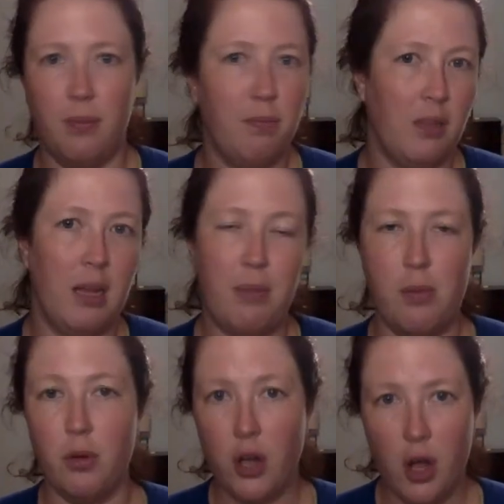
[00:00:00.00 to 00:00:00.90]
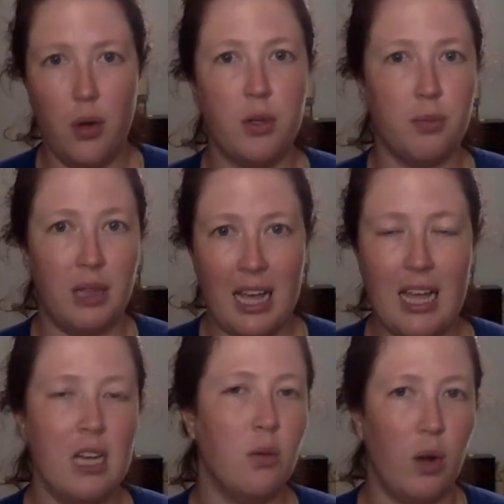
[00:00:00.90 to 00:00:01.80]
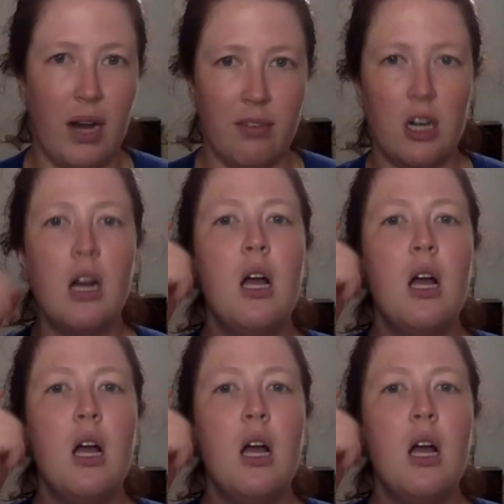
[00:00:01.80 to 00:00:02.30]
let people know, to plan, whatever.